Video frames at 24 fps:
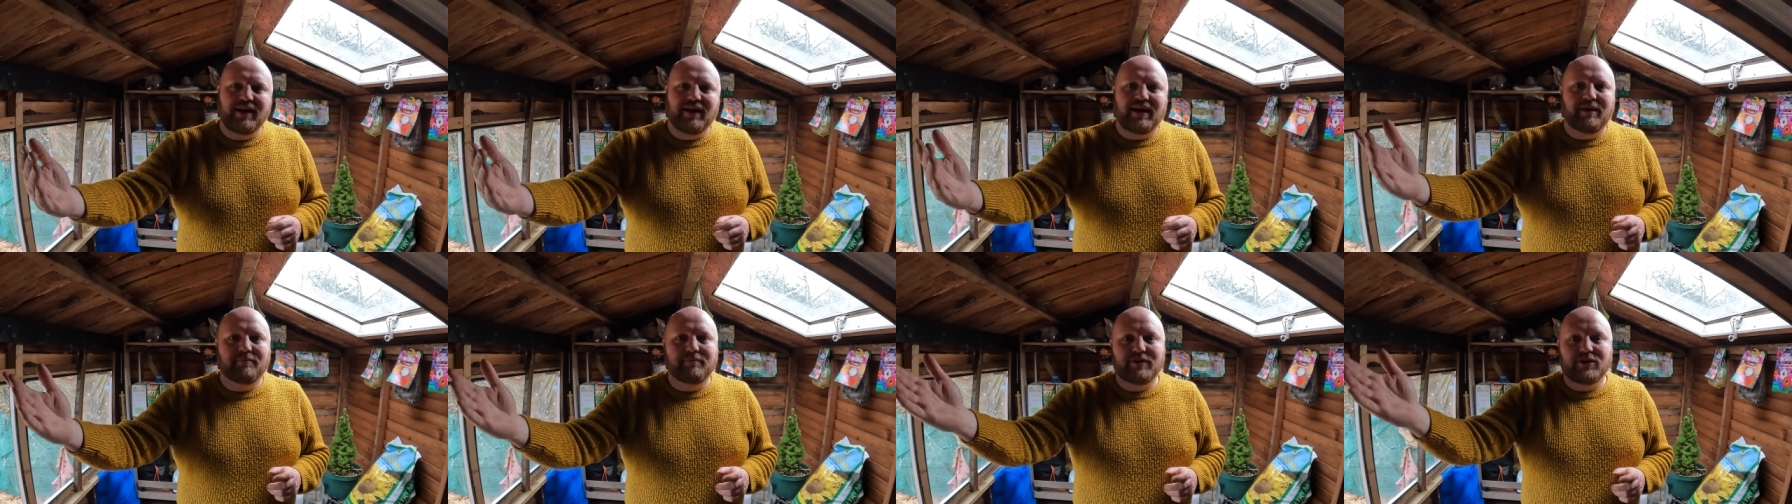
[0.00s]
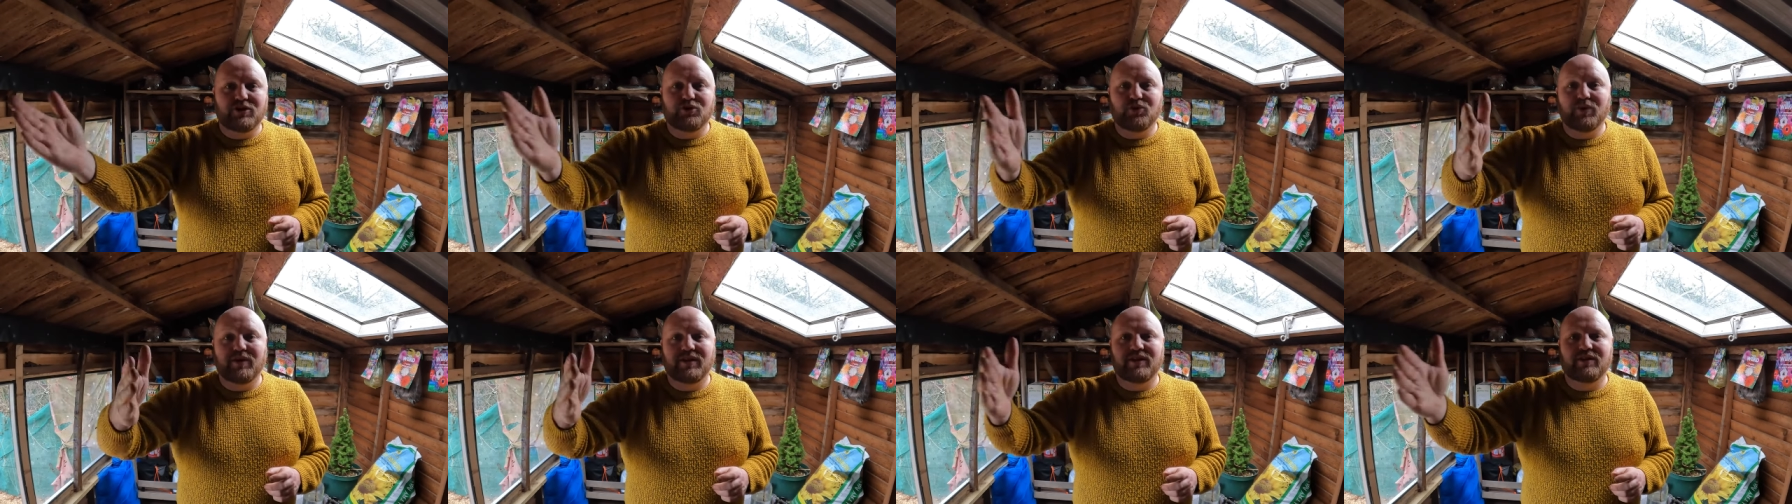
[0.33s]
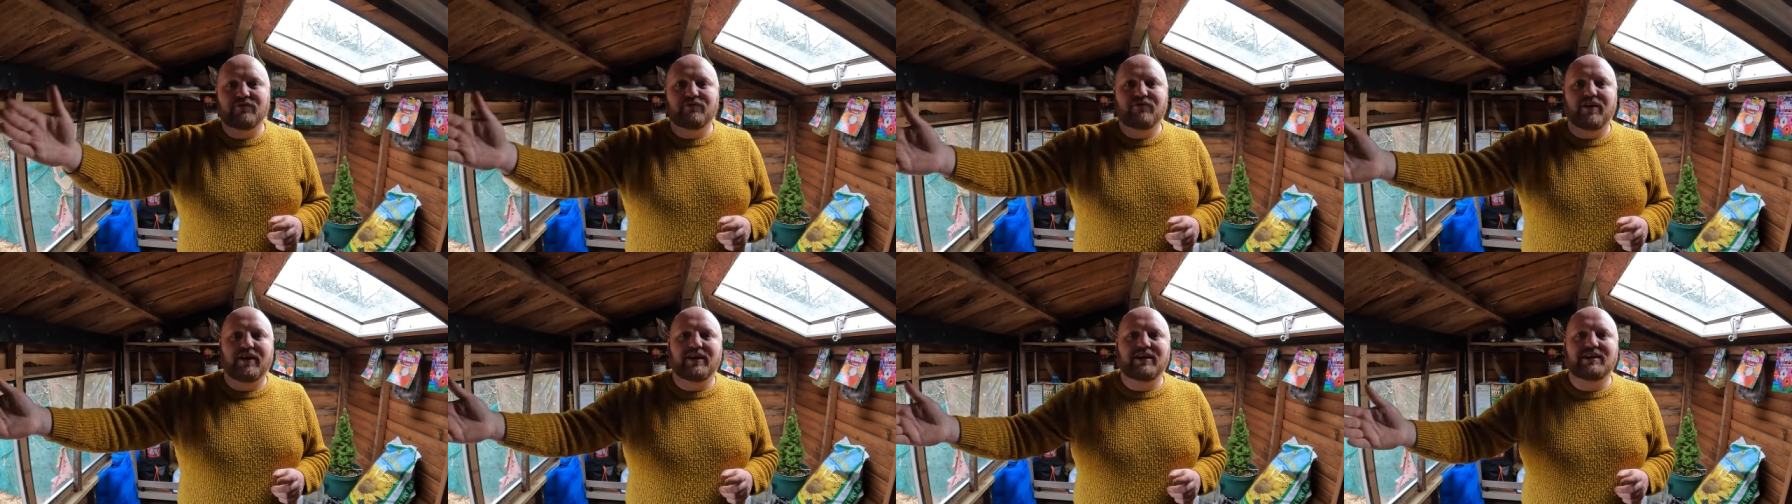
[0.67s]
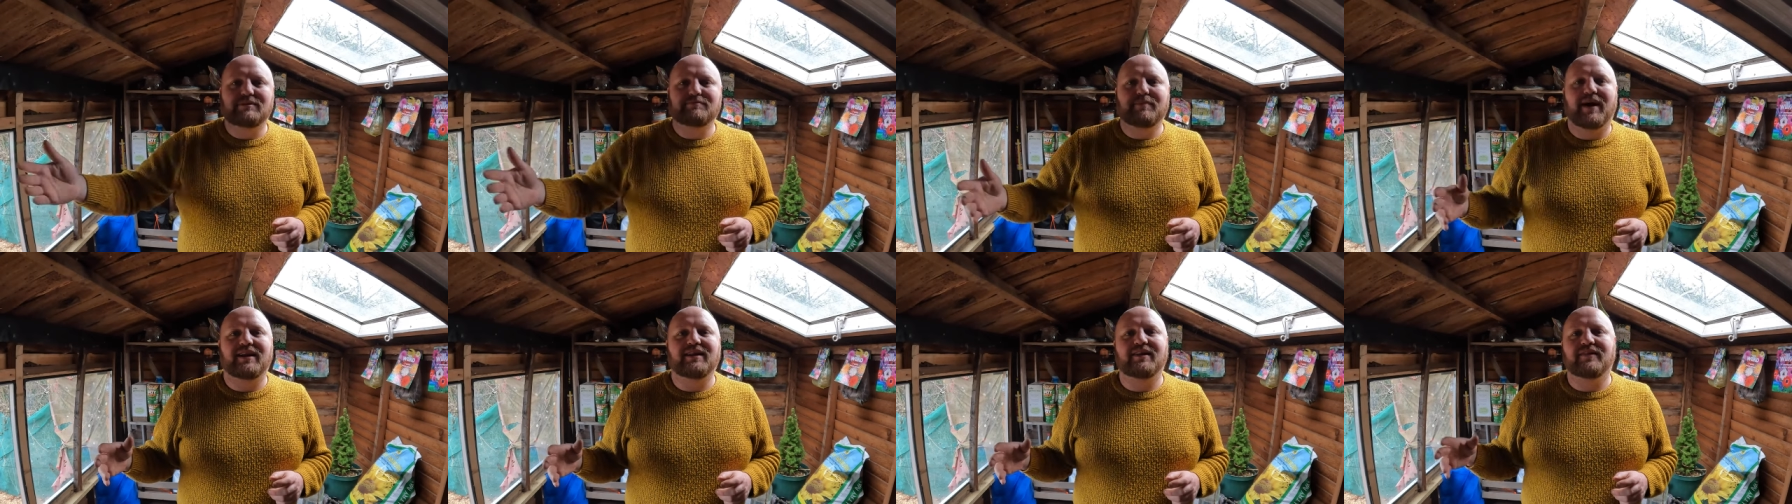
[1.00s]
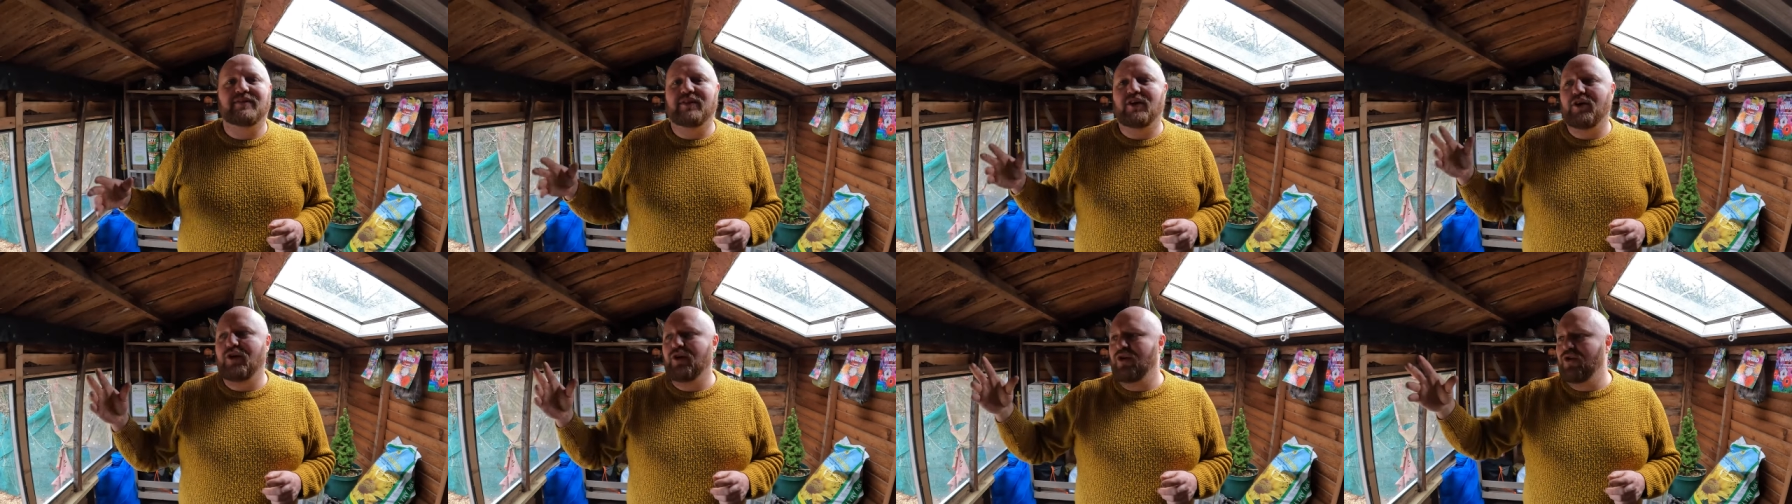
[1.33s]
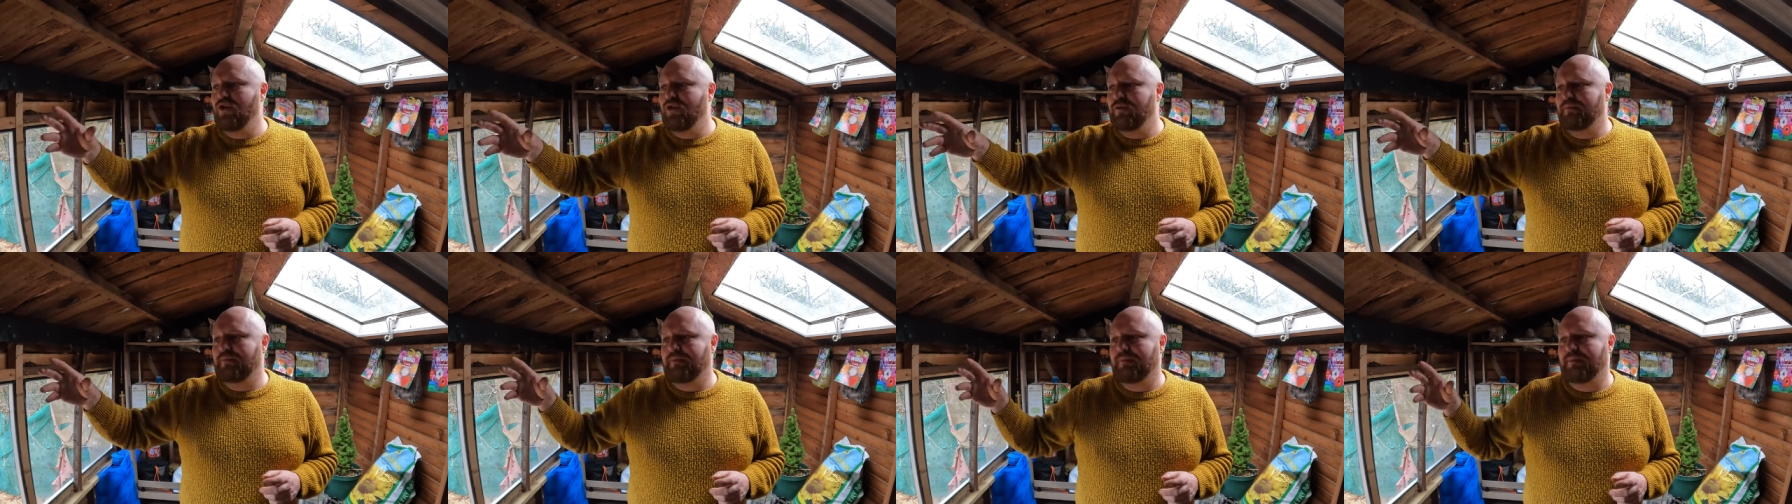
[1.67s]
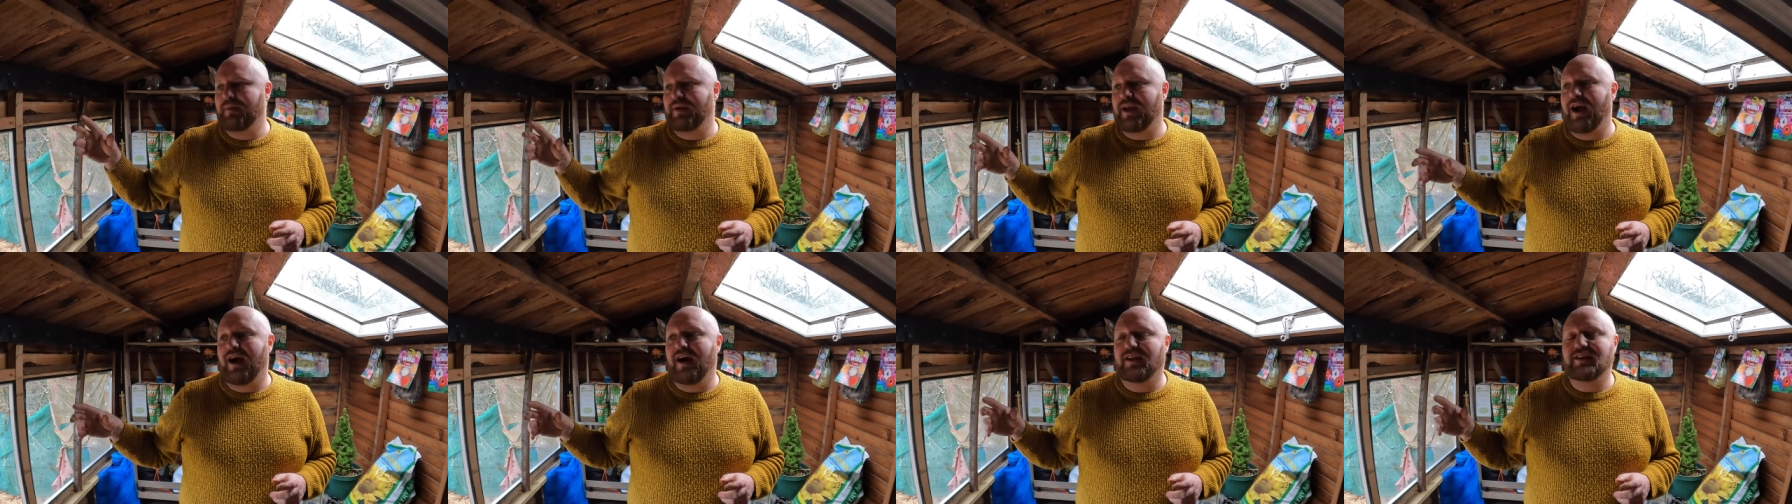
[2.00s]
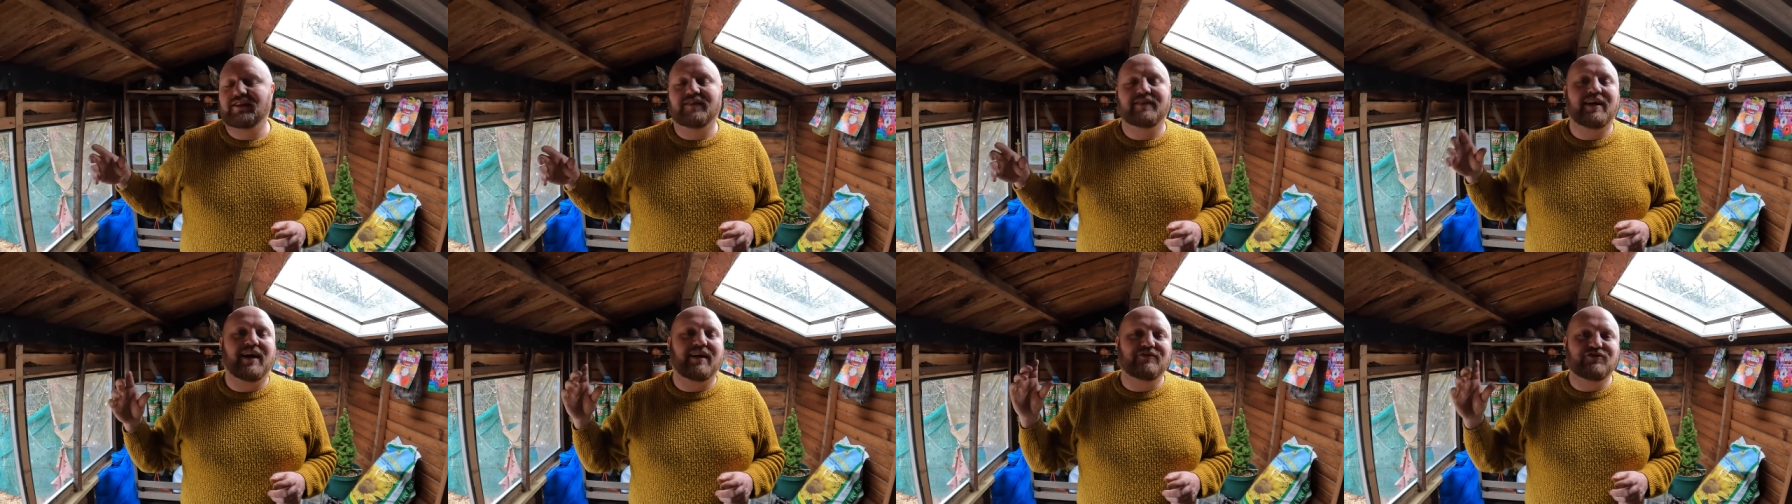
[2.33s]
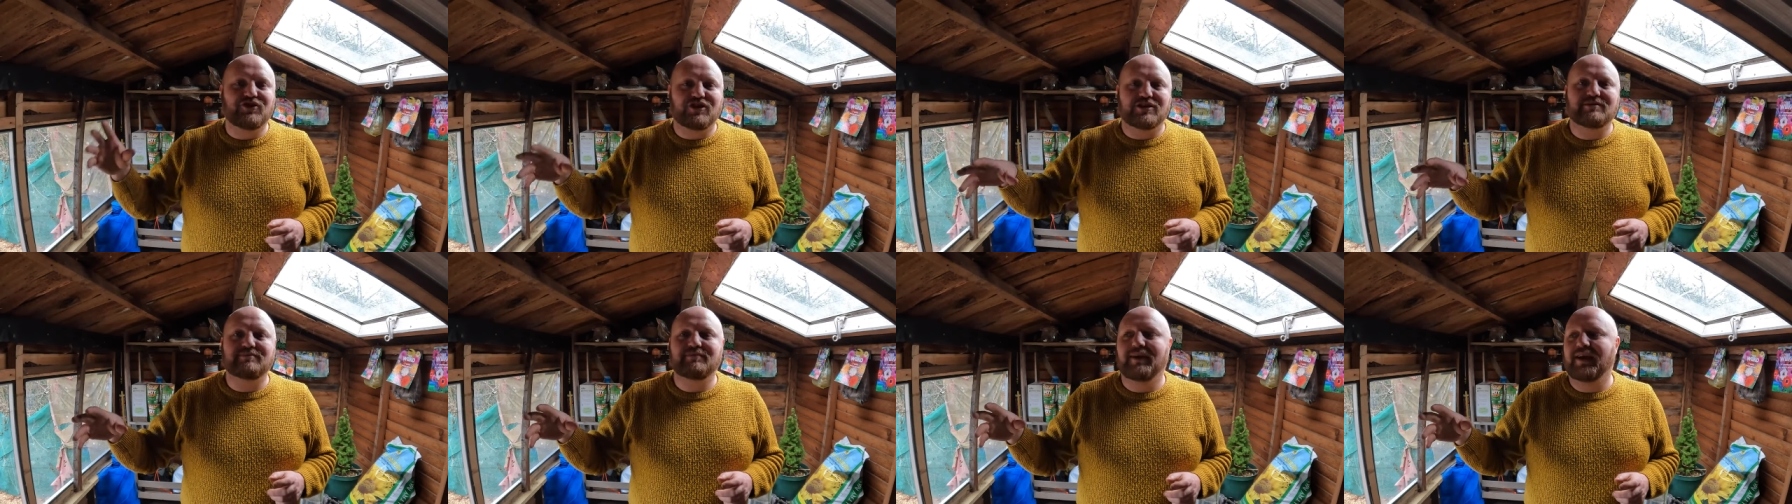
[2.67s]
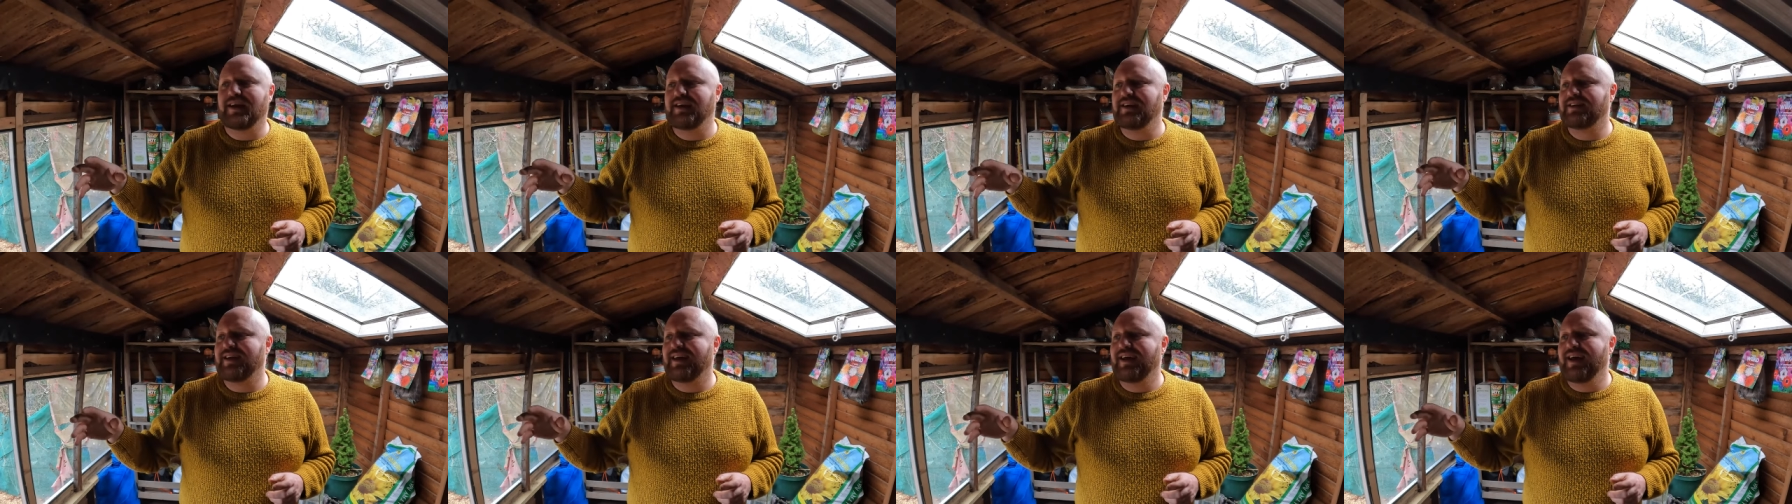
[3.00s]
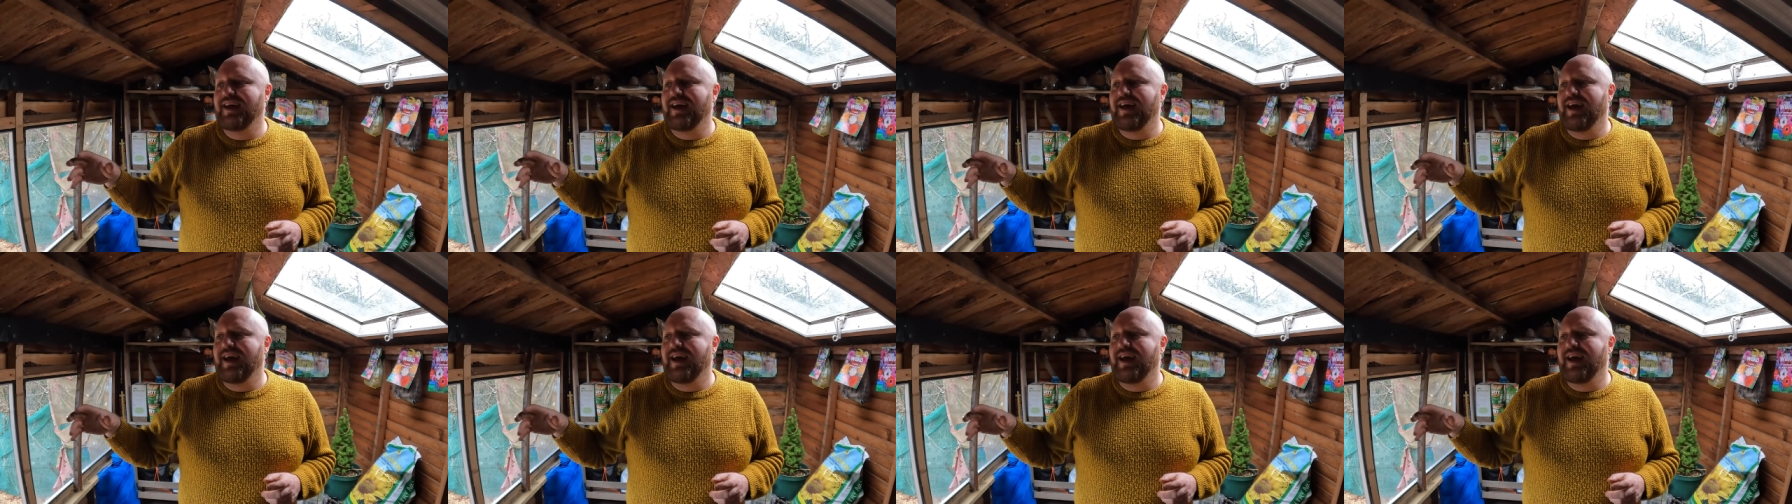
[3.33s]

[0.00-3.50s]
in between the raised bed and the herb garden that I've just made.